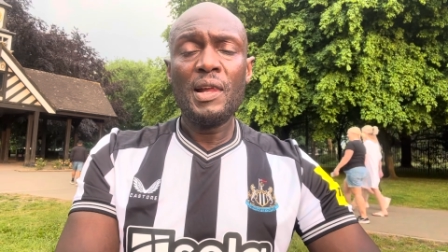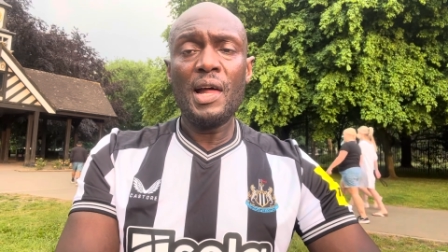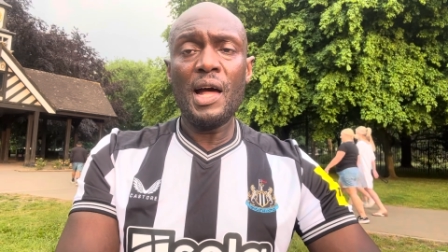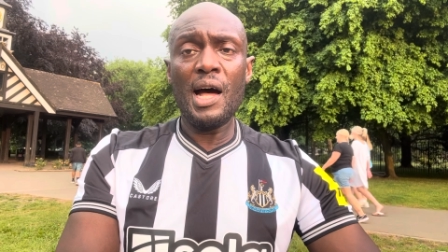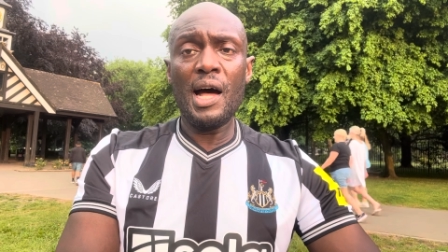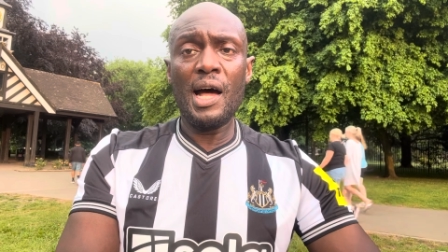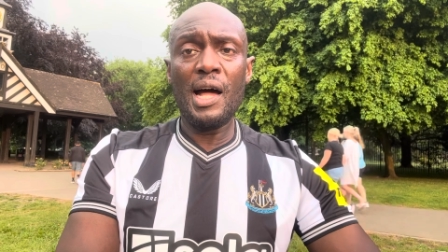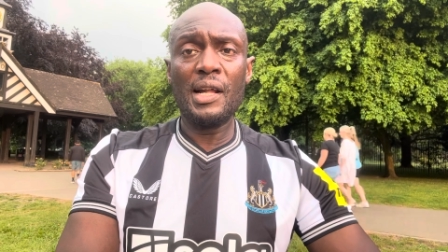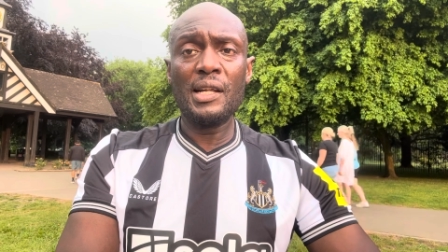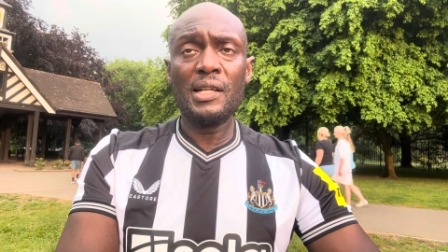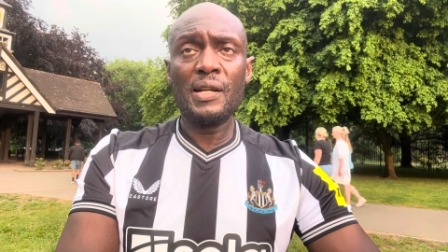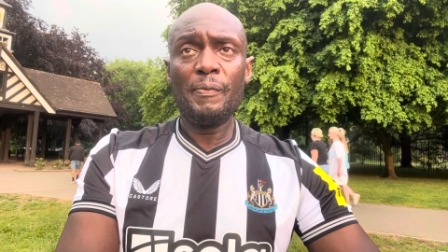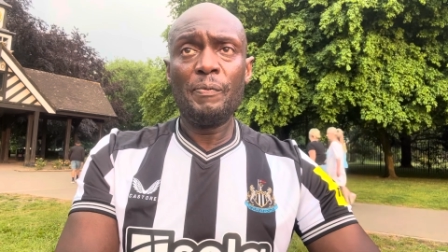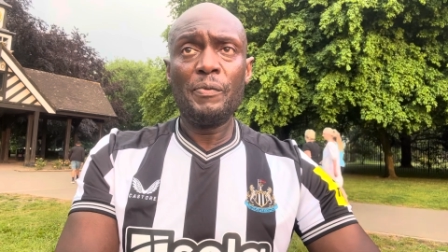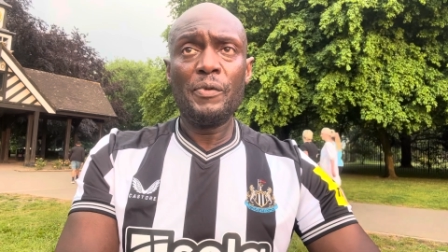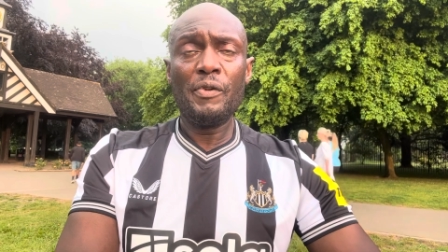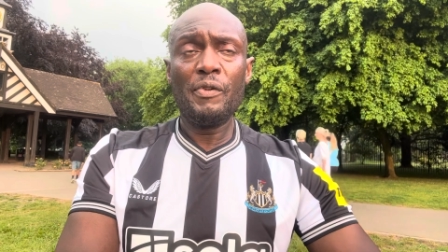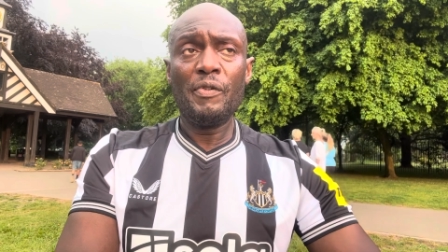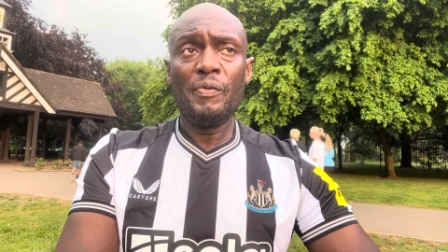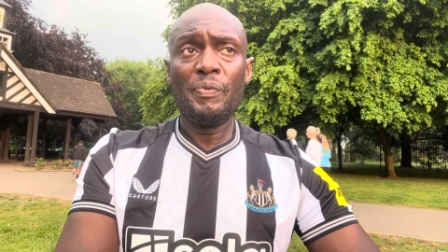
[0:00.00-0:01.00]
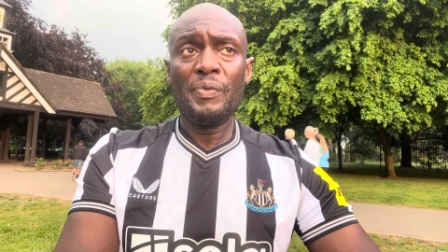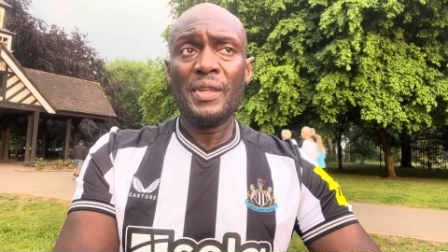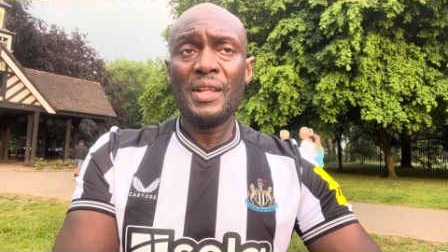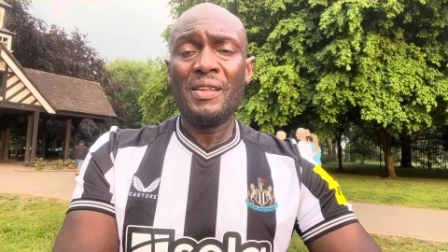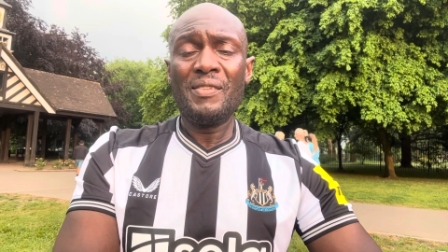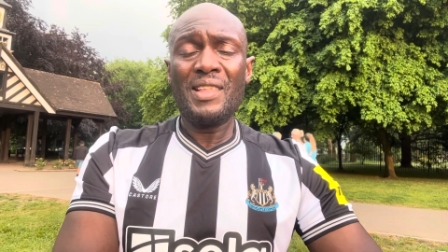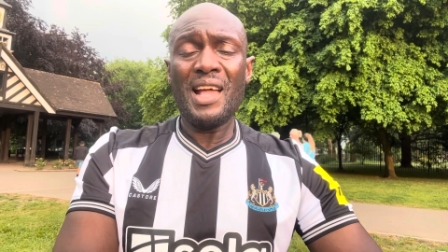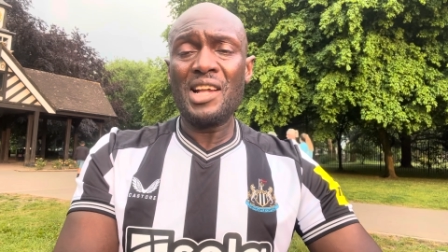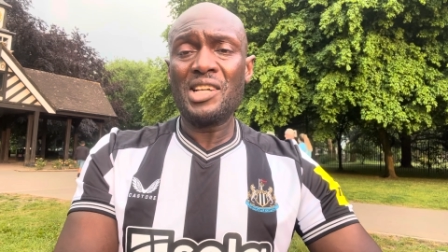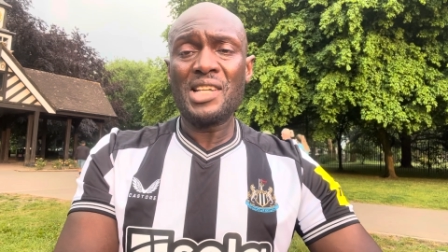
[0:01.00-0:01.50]
And
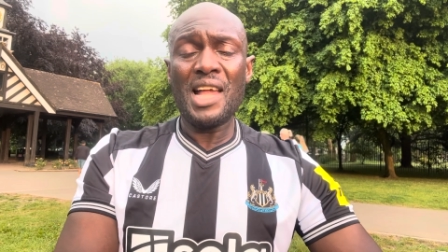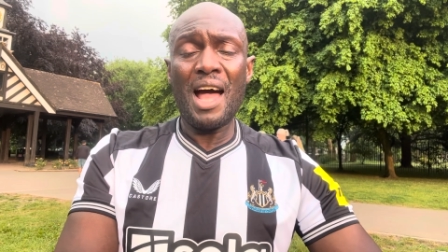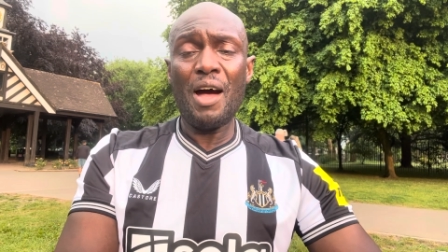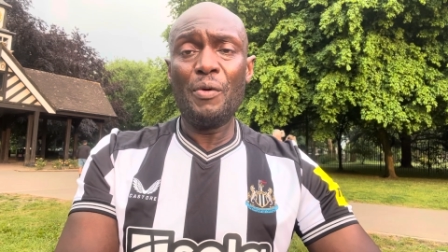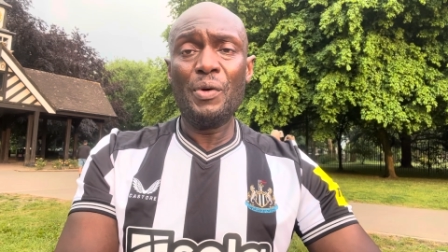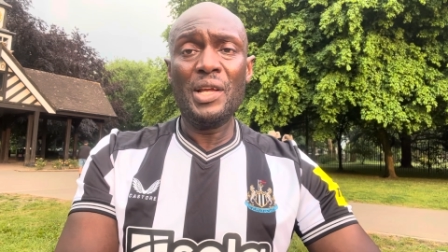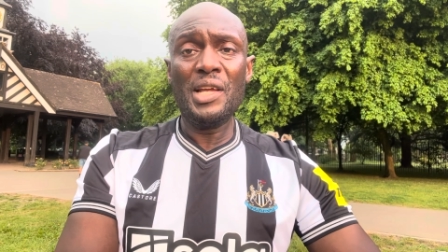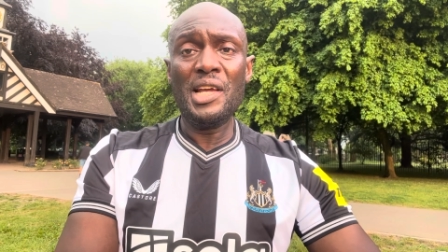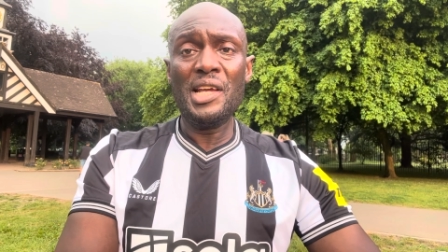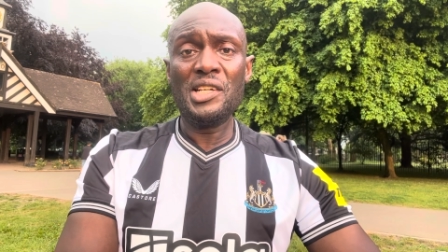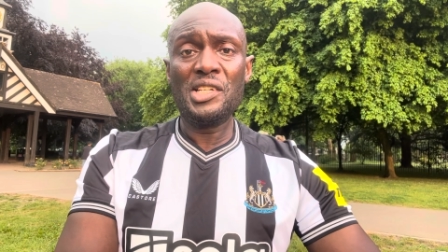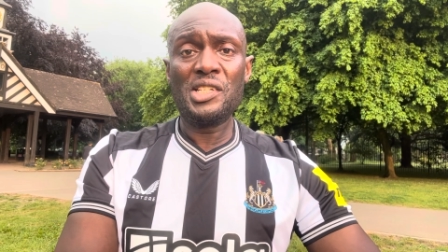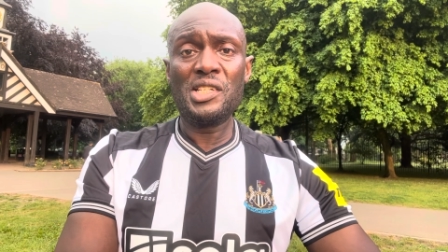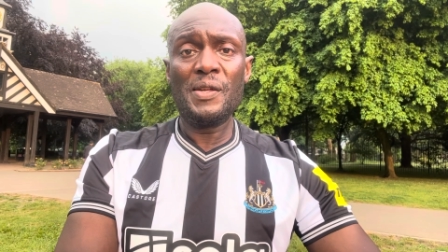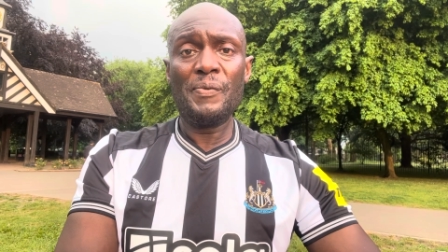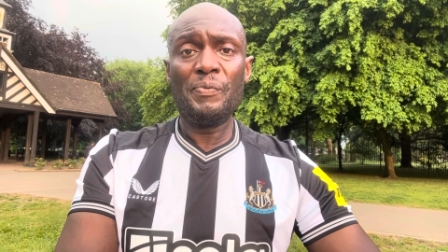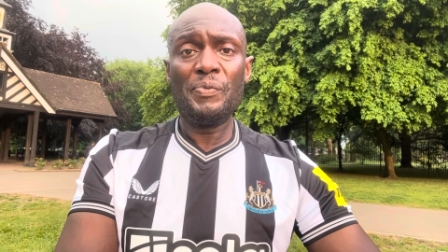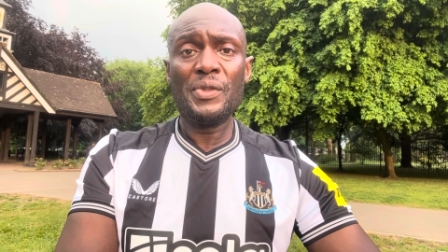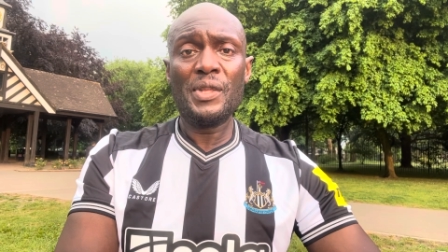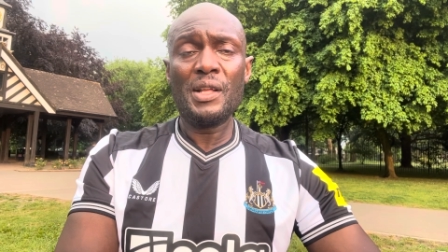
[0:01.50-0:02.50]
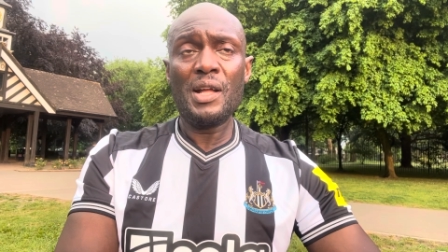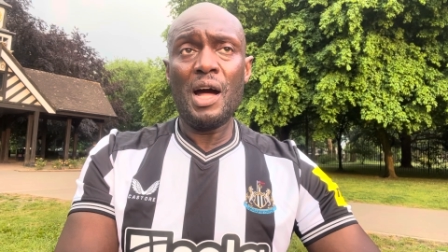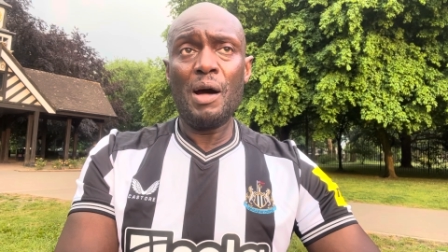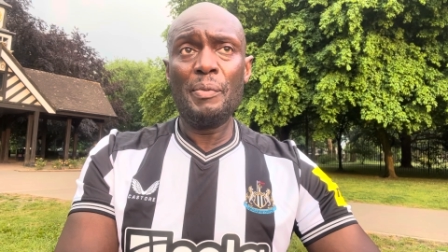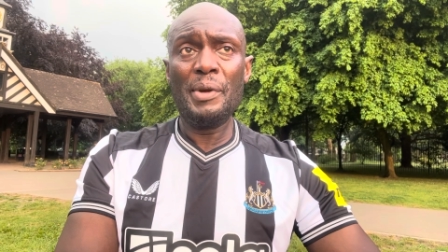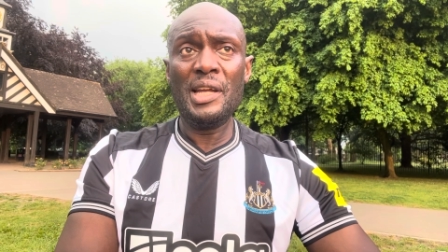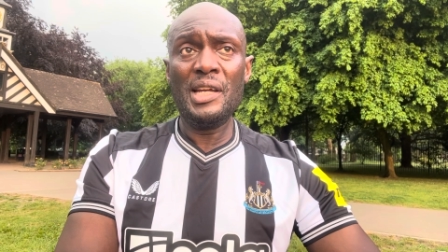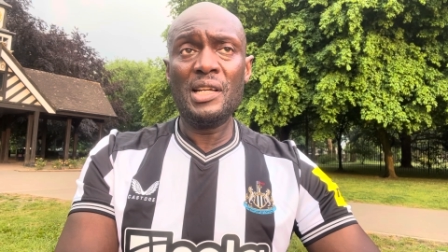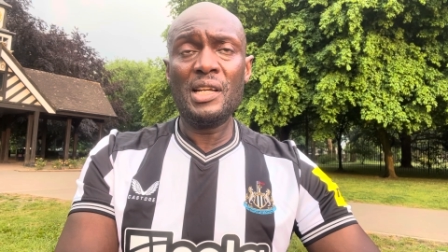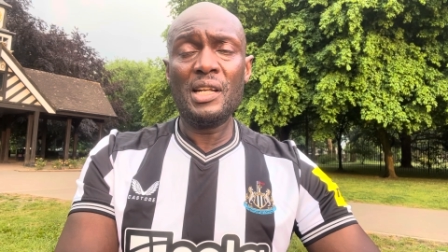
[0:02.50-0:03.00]
that's how it is. I
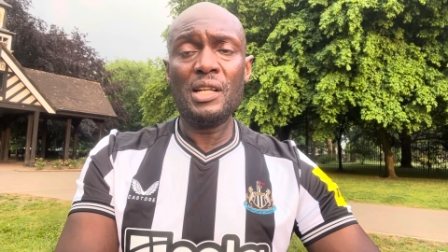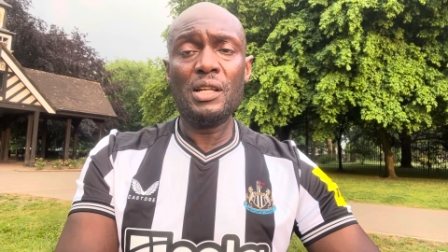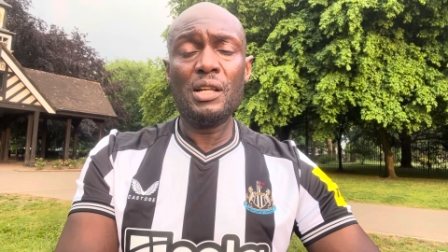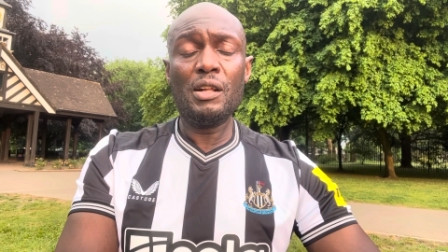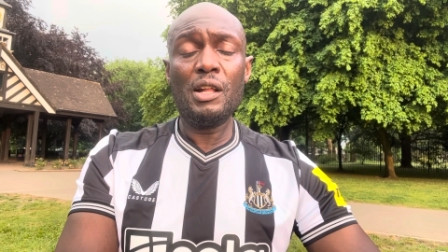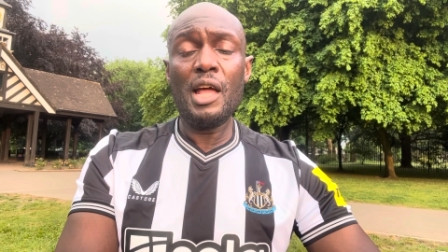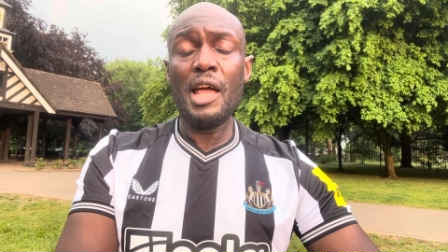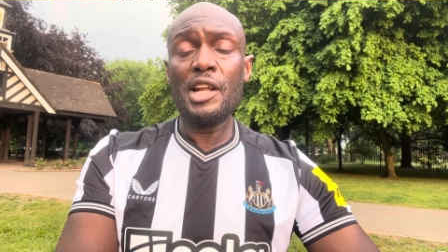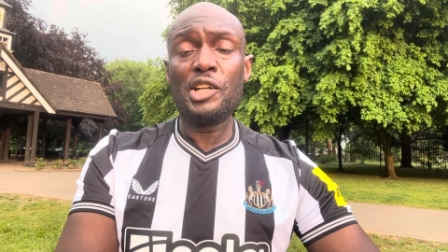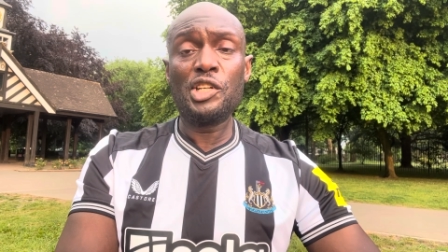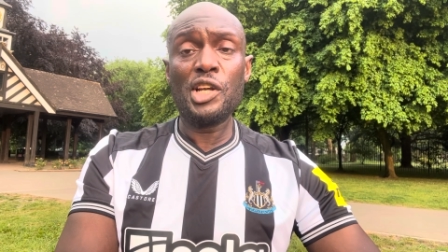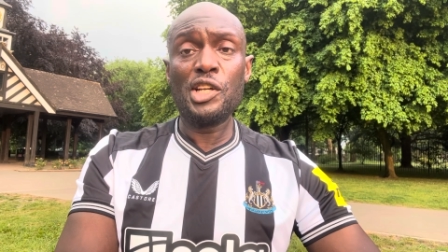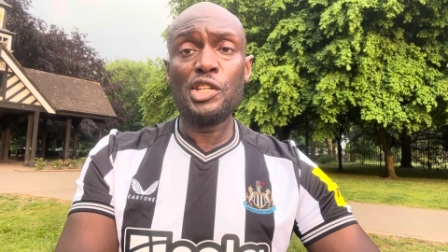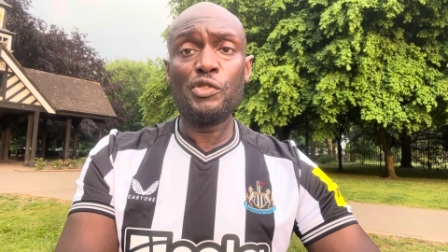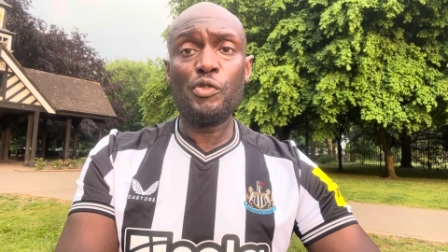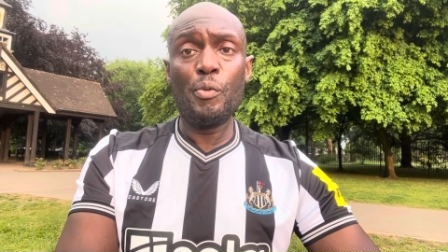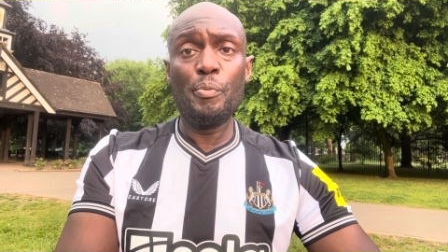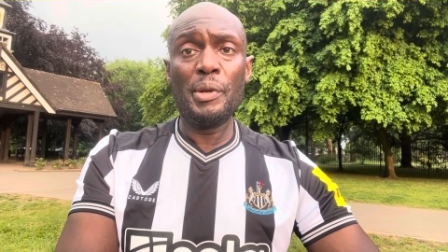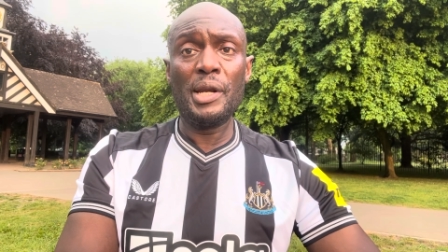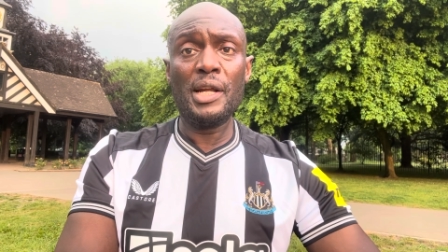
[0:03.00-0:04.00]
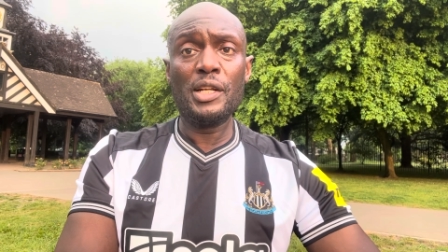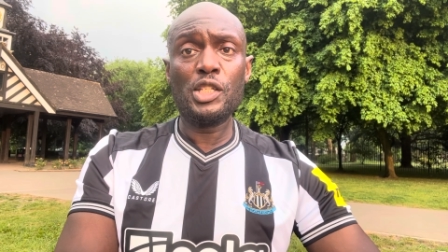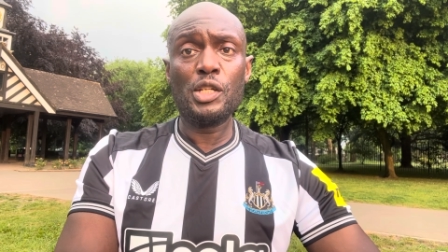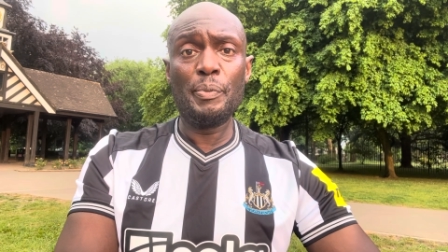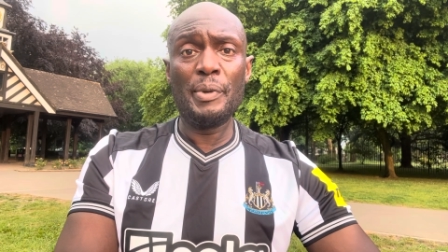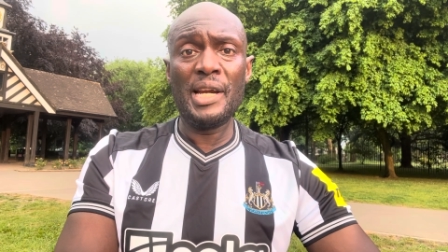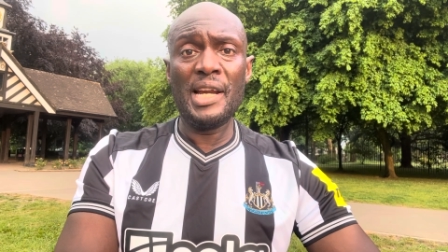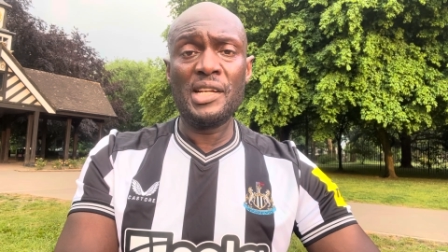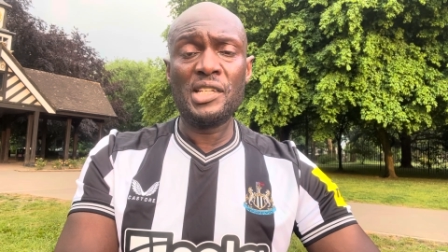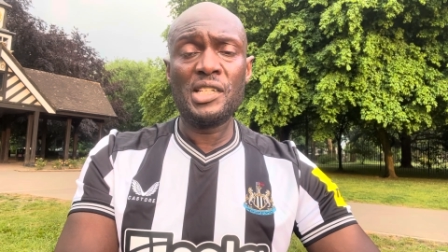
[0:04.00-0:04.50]
mean, it changes from minute to
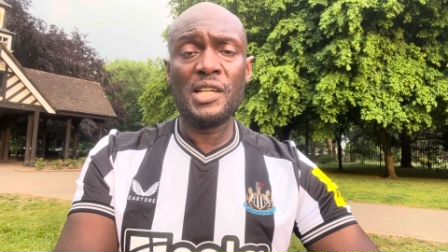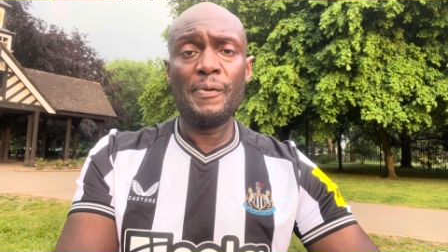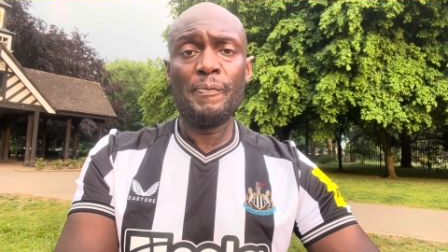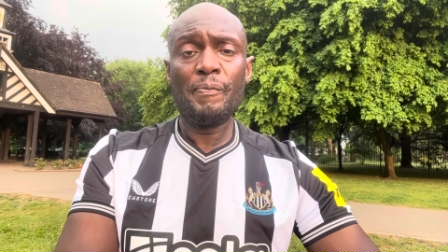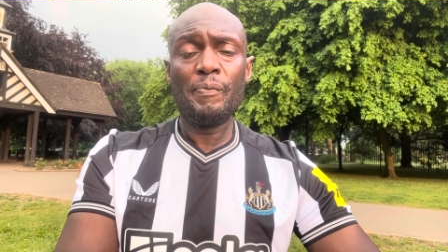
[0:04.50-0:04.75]
minute.